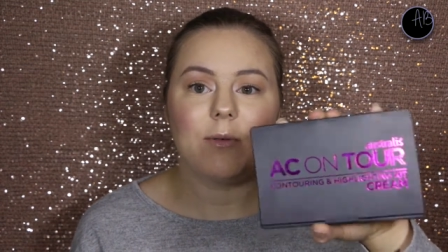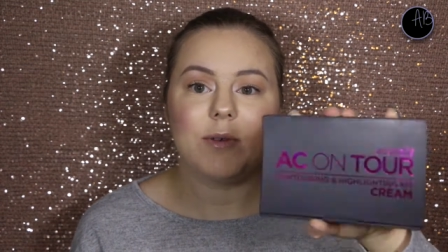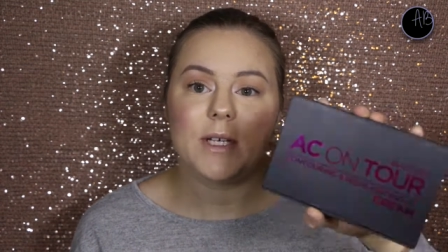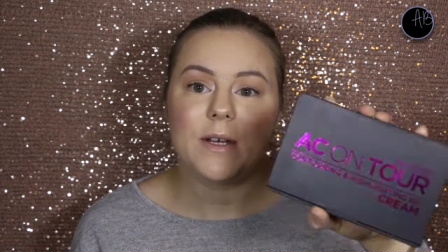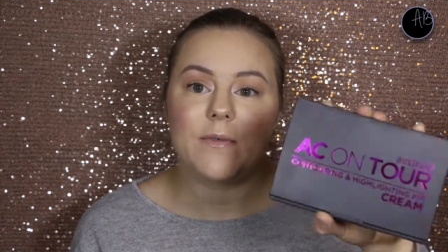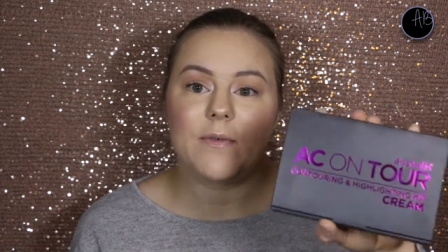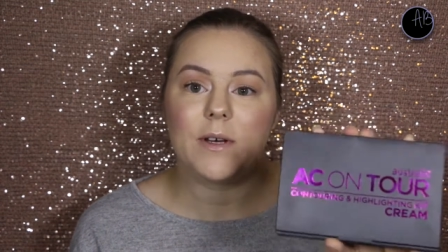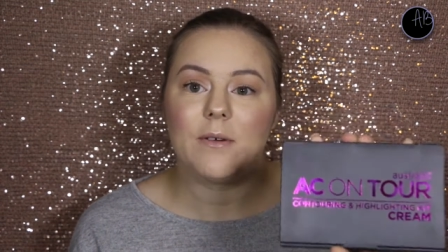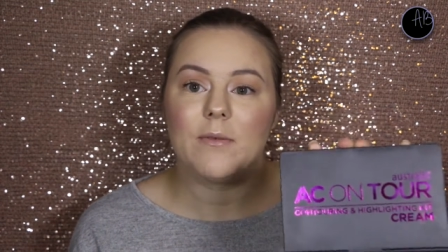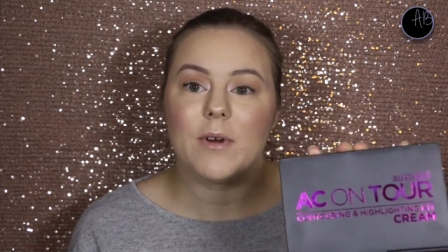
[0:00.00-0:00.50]
would
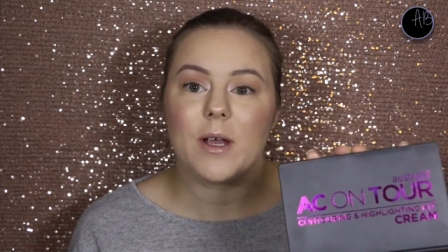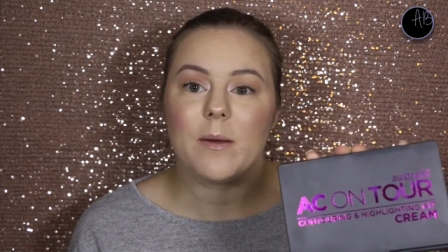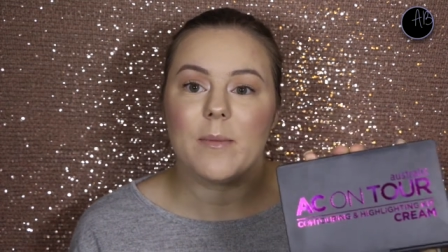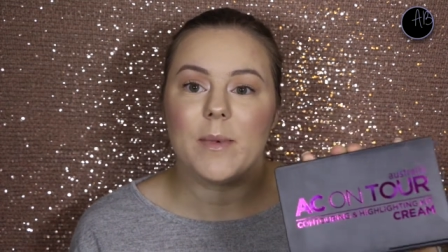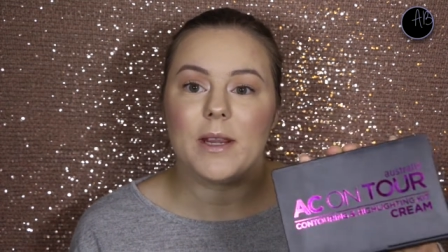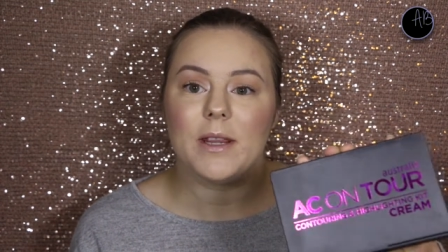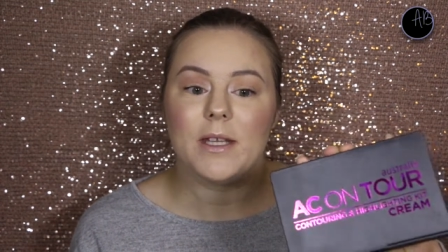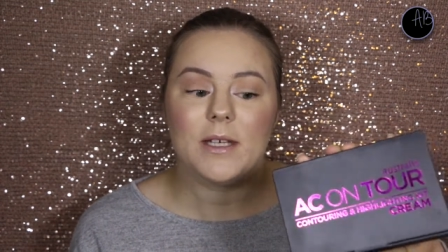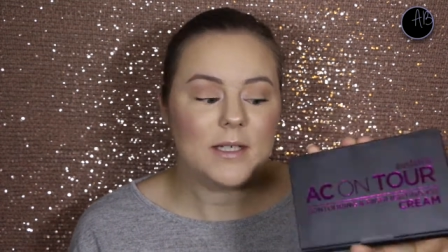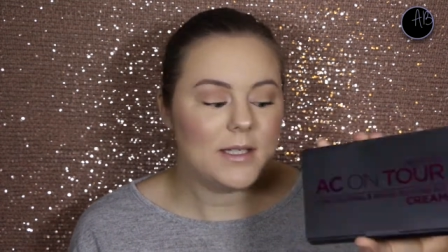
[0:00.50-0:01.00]
definitely
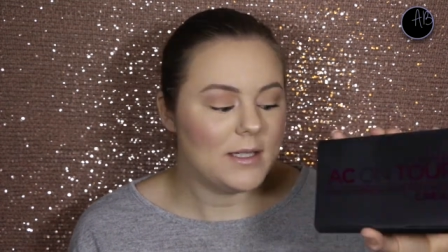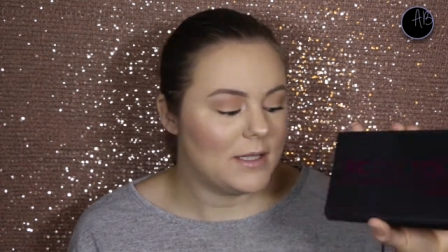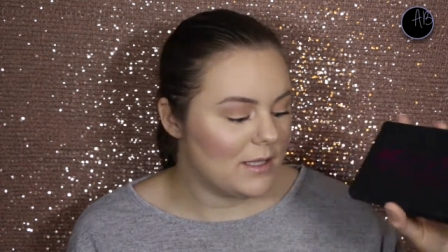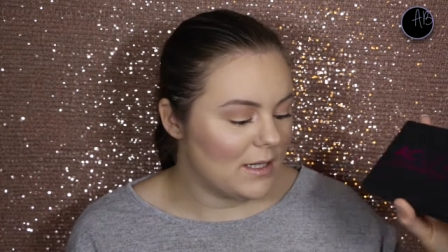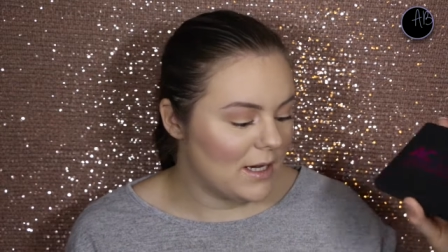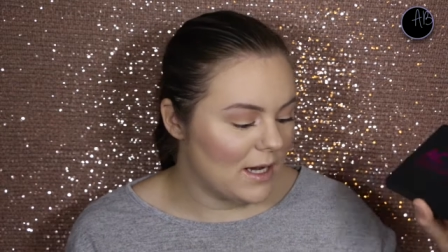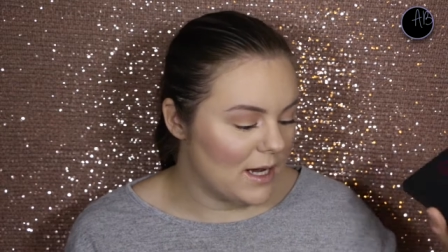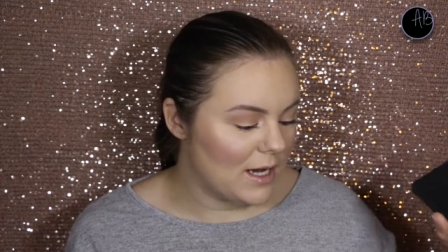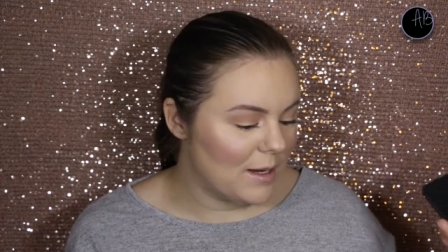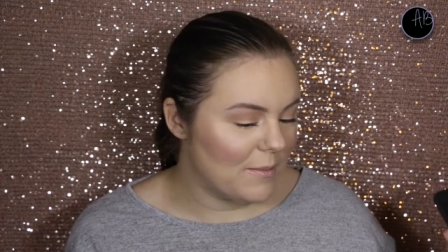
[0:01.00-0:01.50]
recommend
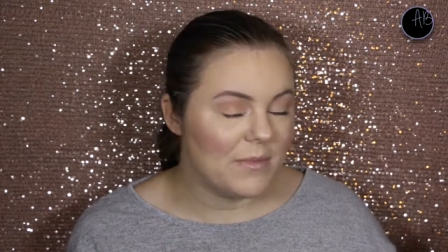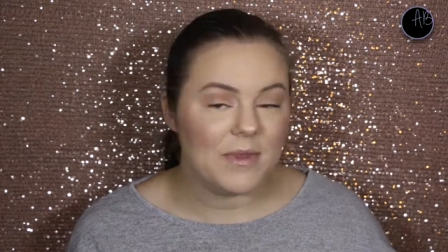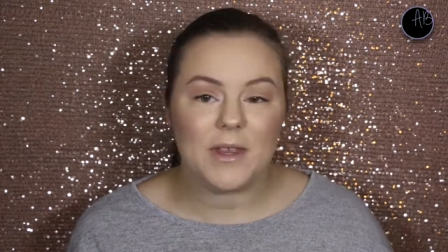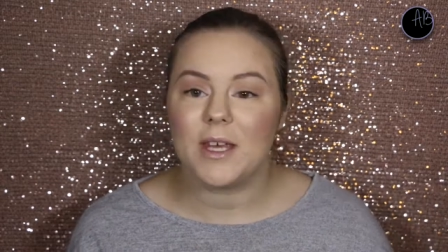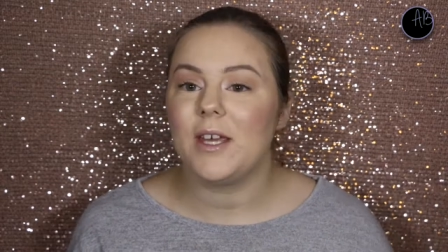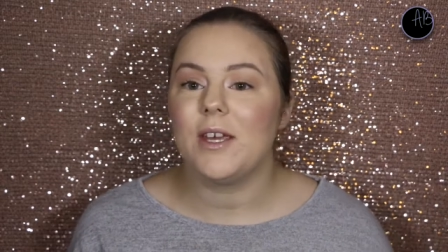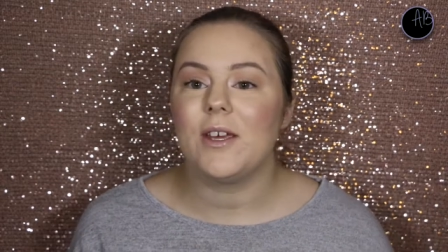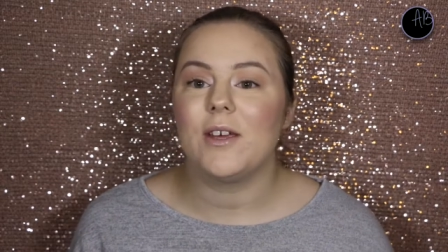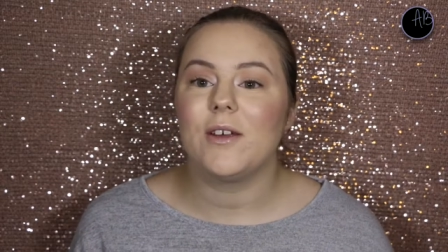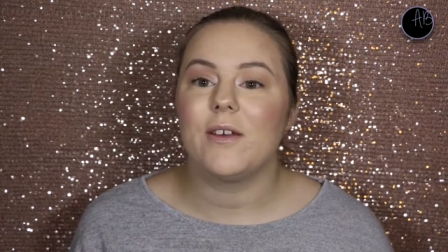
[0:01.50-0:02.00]
this.
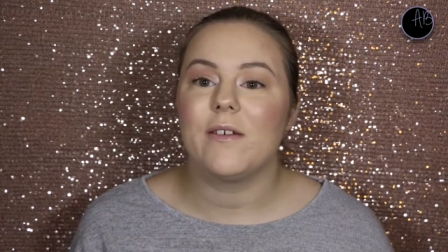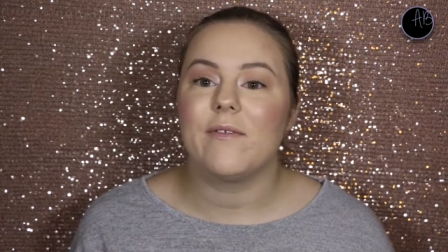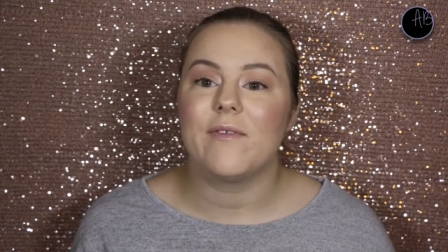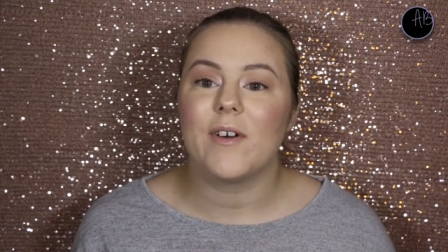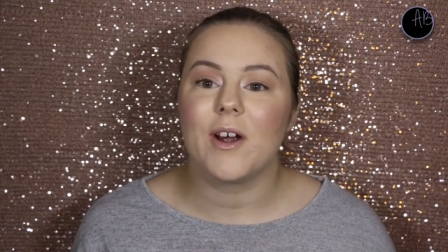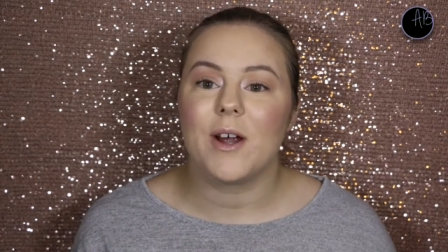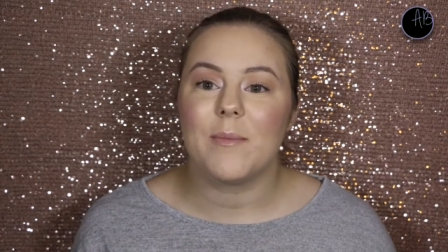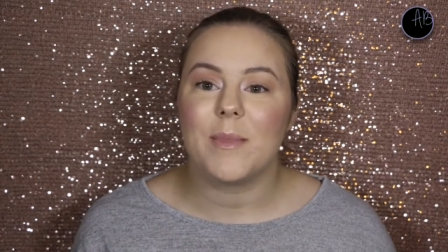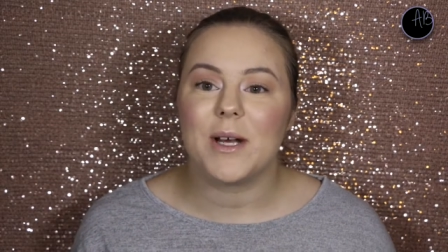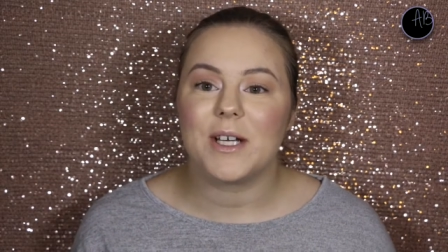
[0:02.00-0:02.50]
Thank you
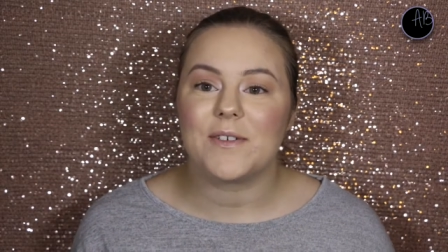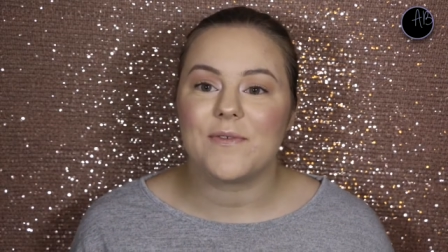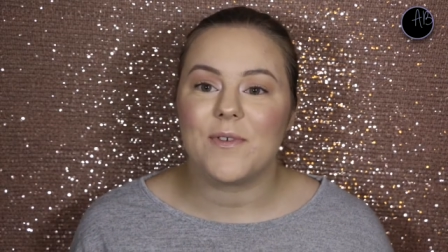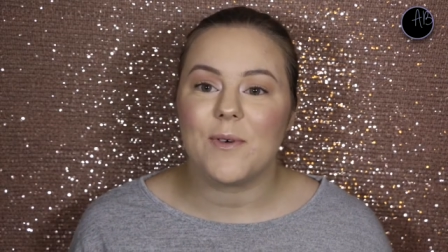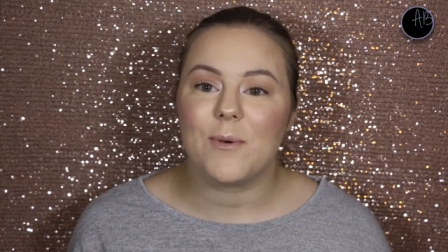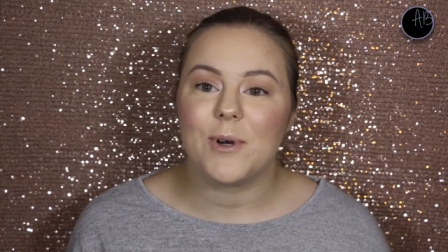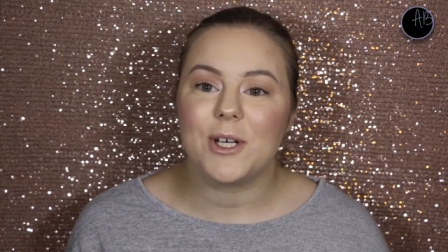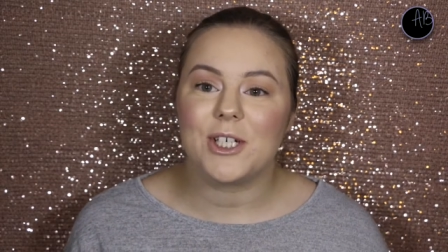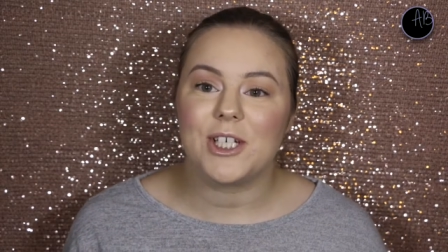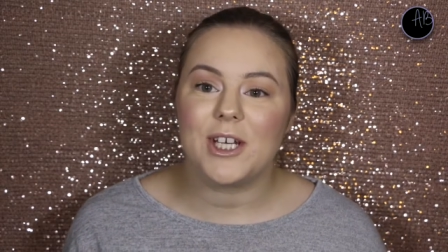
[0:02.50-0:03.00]
very much
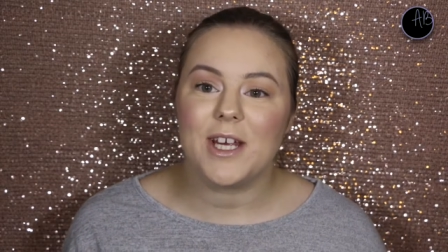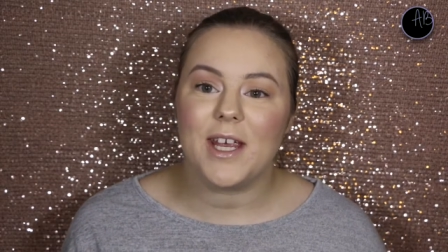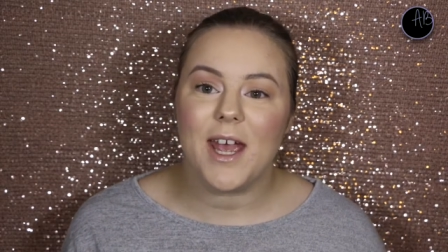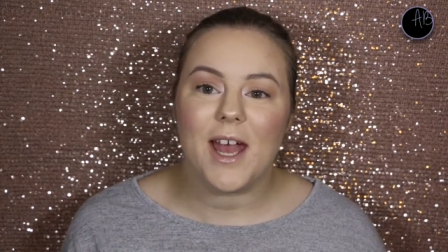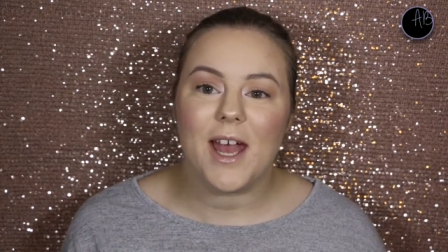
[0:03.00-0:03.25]
for watching,